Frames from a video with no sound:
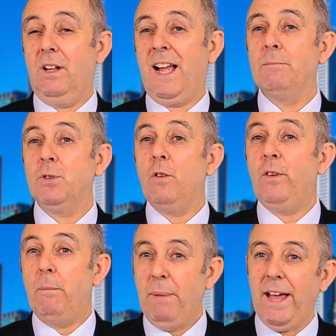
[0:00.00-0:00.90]
comes
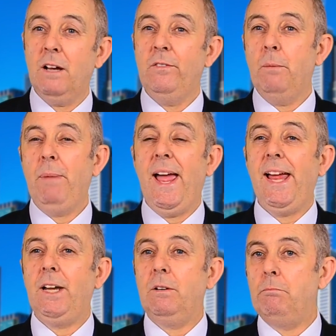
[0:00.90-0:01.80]
off a back of a
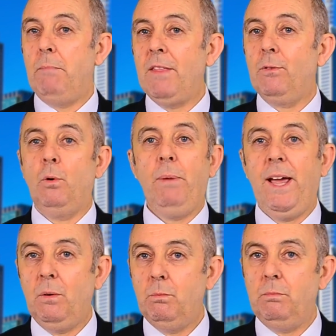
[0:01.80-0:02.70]
bad month or
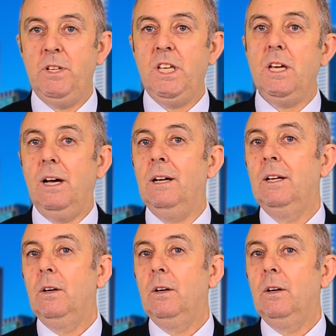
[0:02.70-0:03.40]
bad year